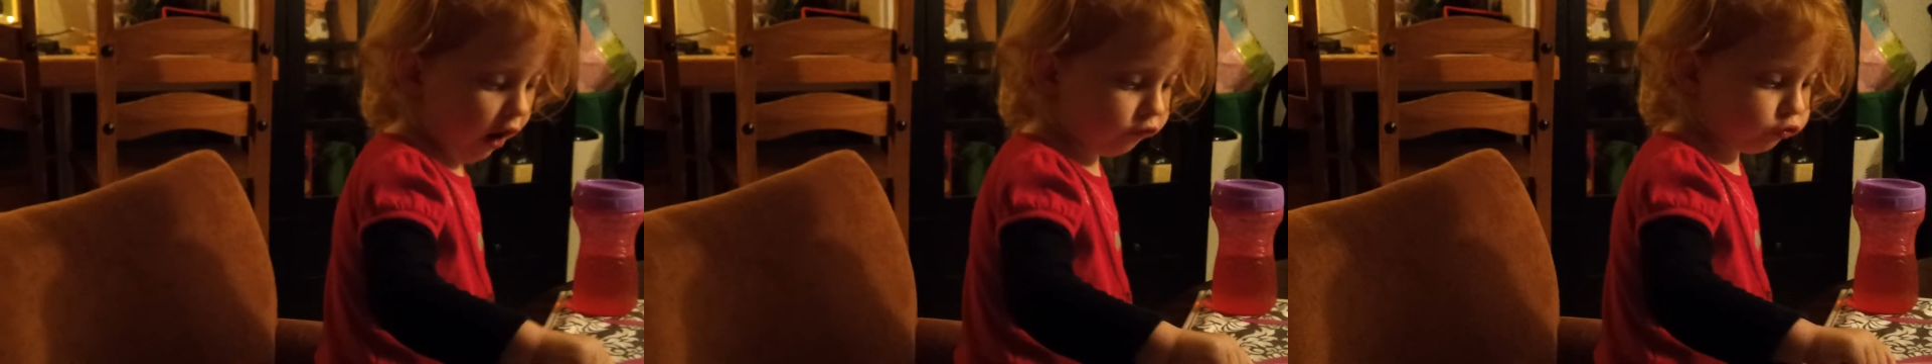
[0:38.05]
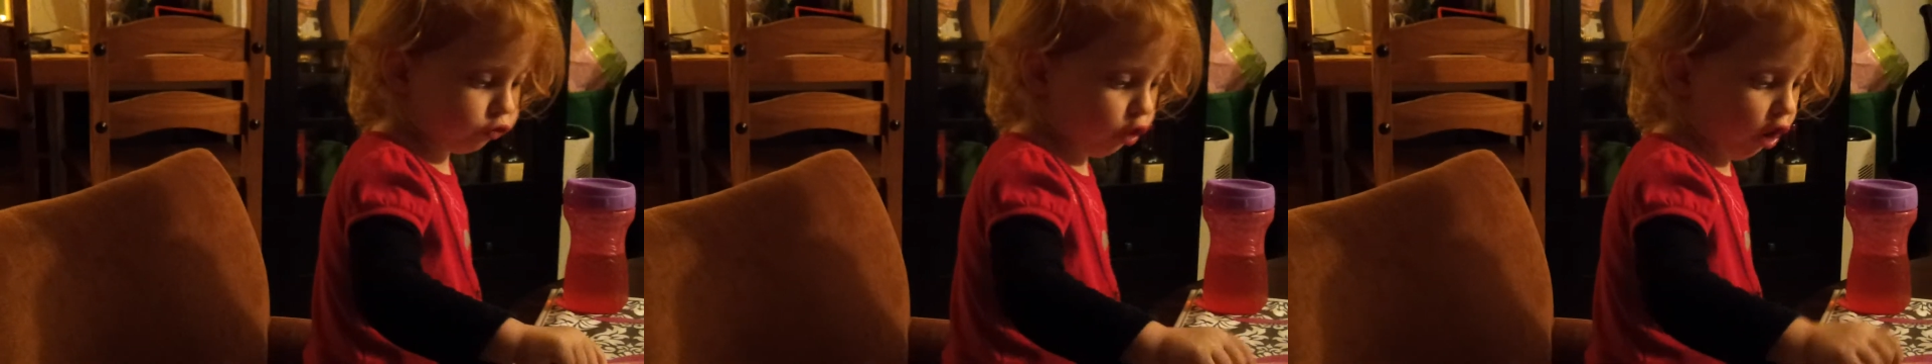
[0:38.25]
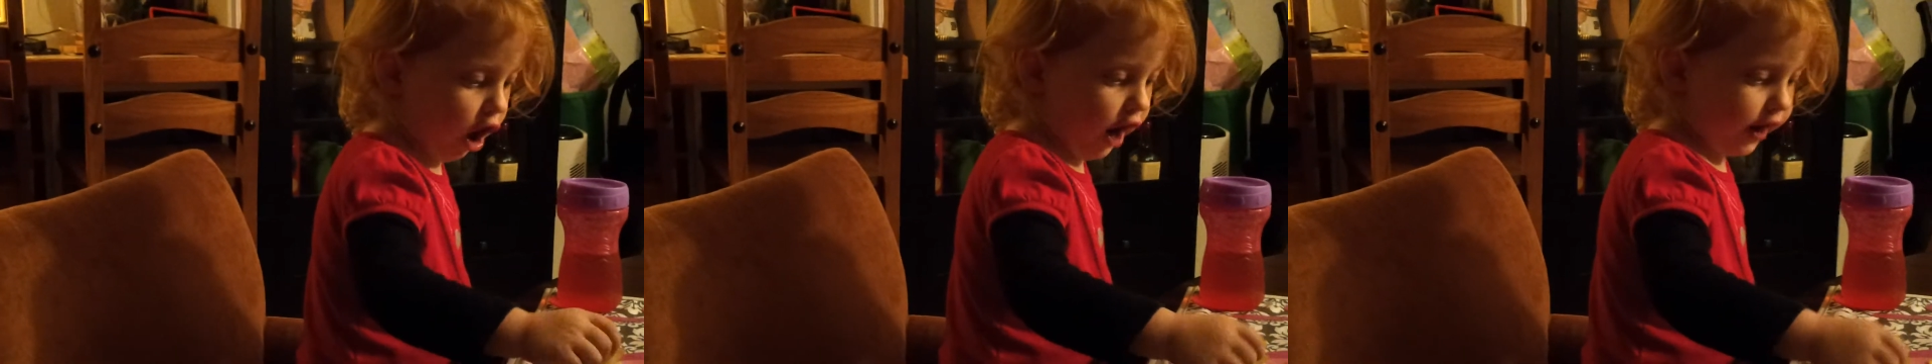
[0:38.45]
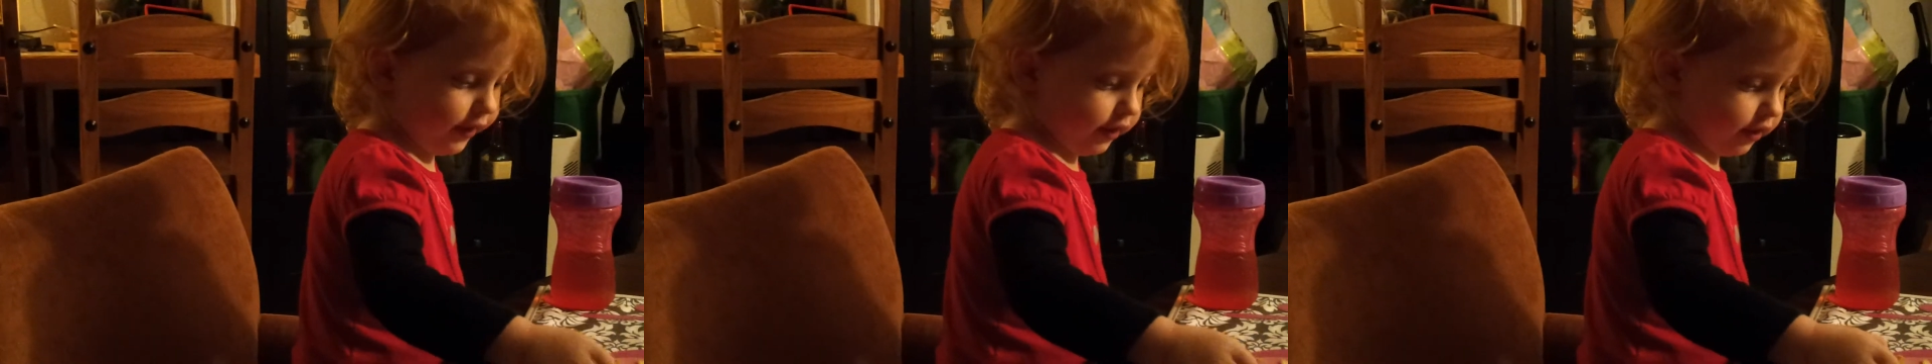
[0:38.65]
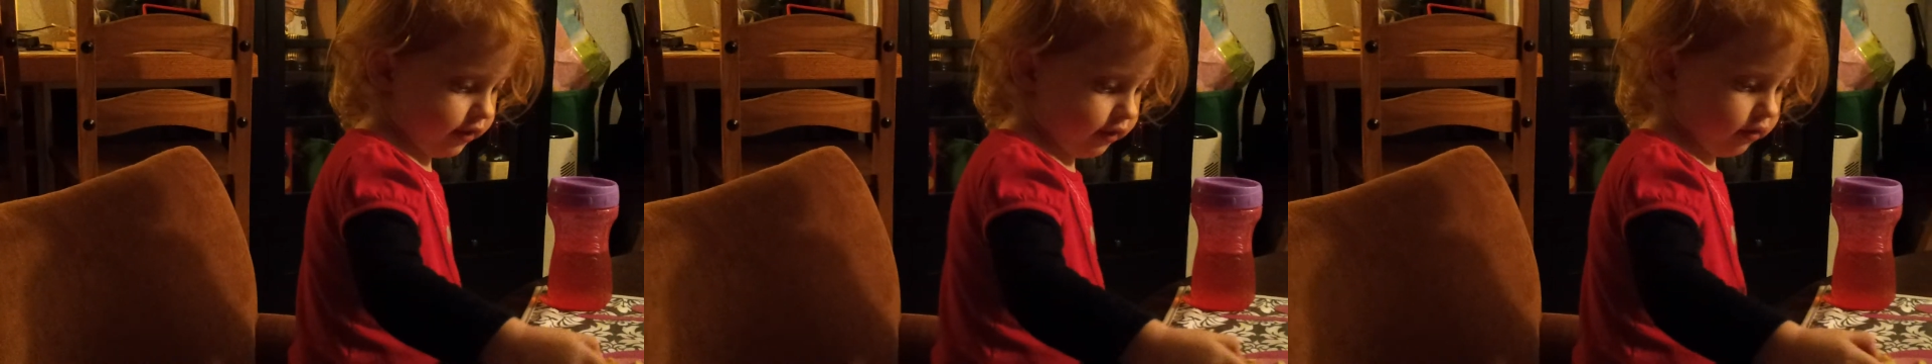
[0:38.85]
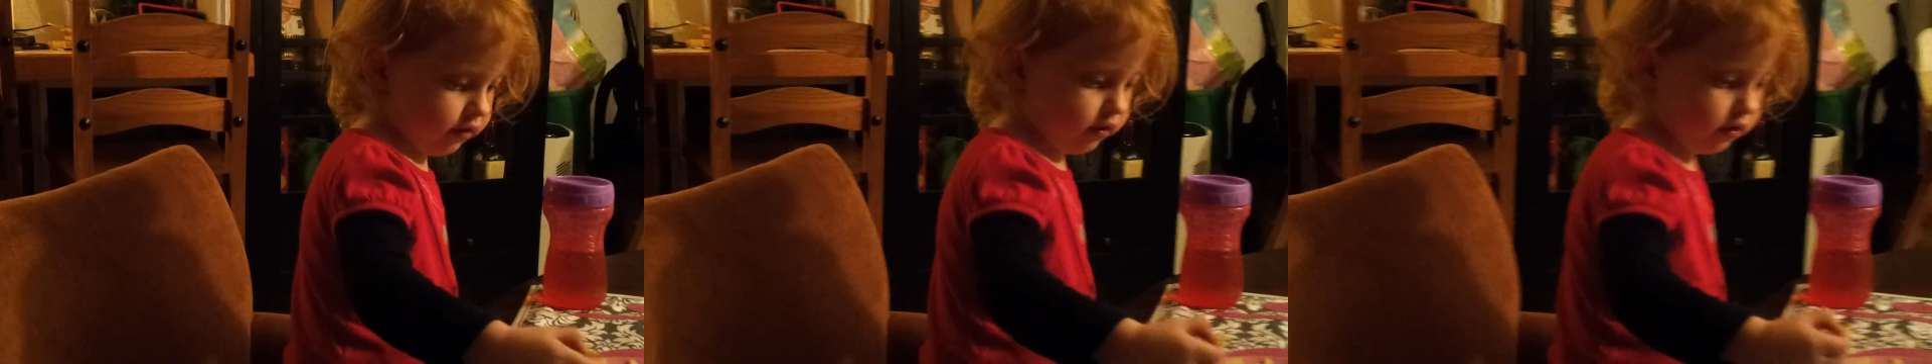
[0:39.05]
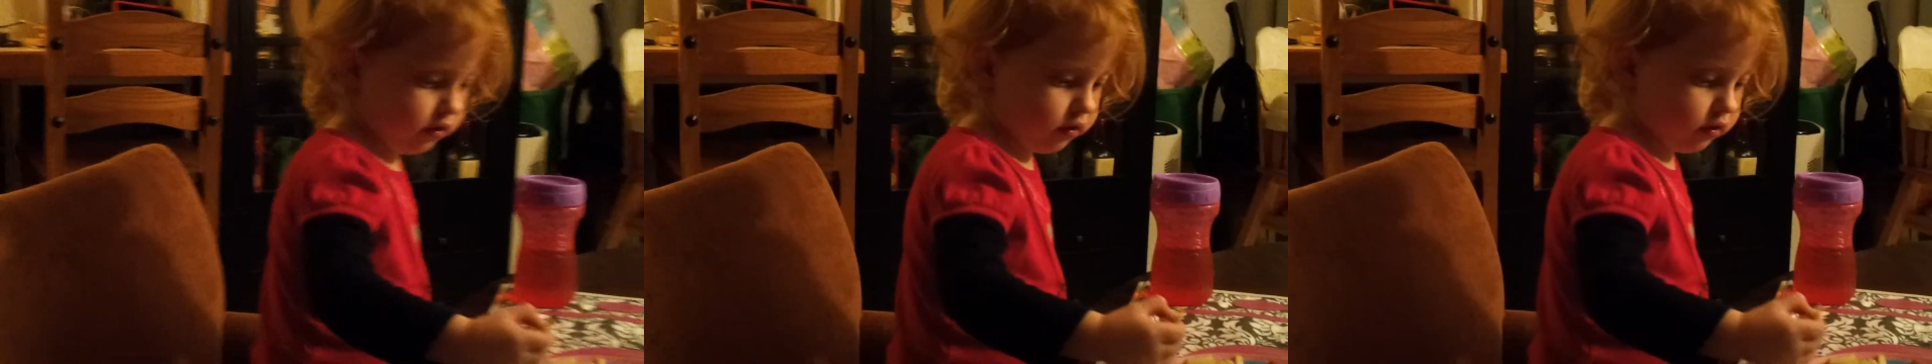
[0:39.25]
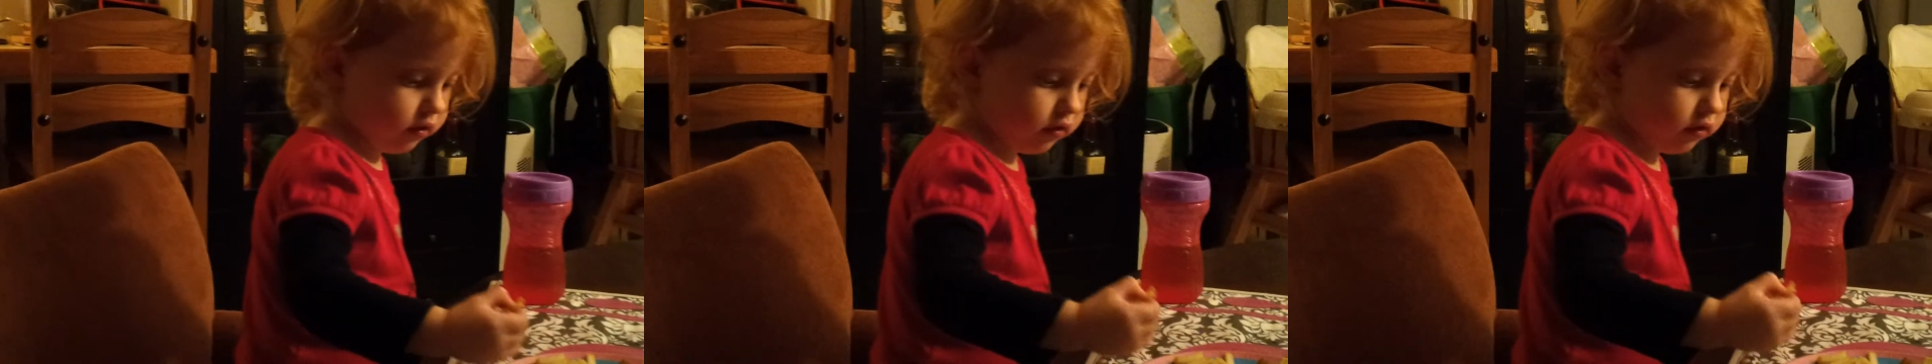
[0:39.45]
fries. Is
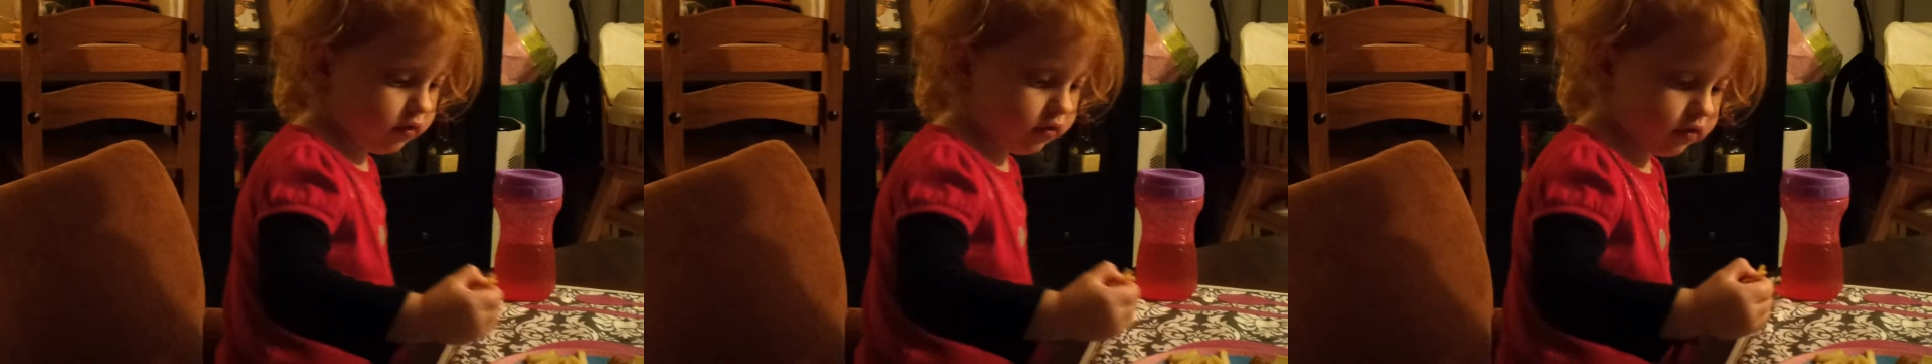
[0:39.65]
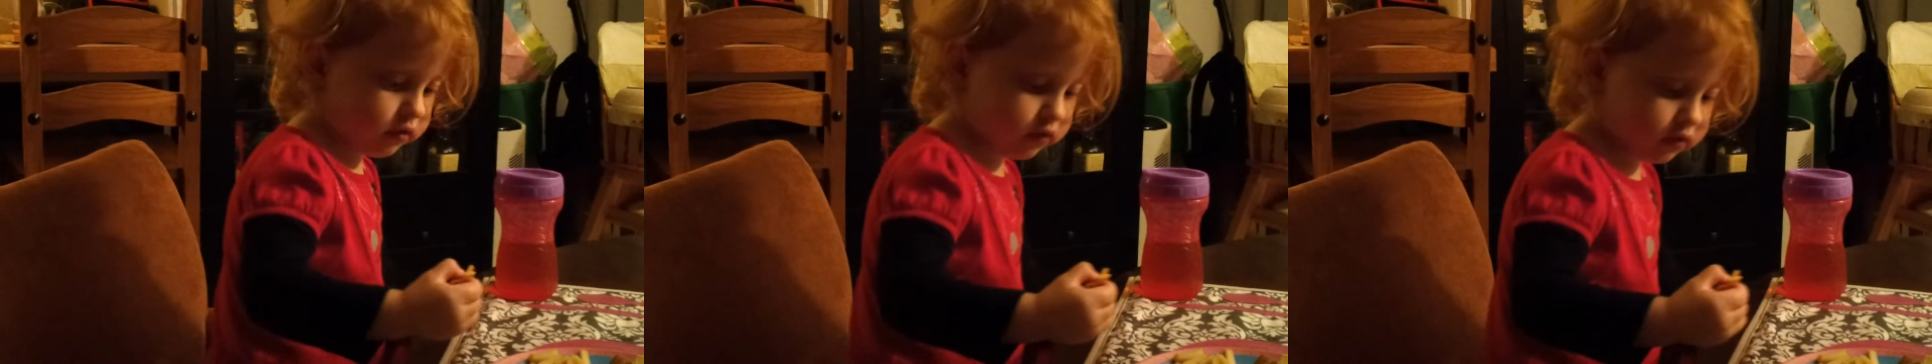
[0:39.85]
that all?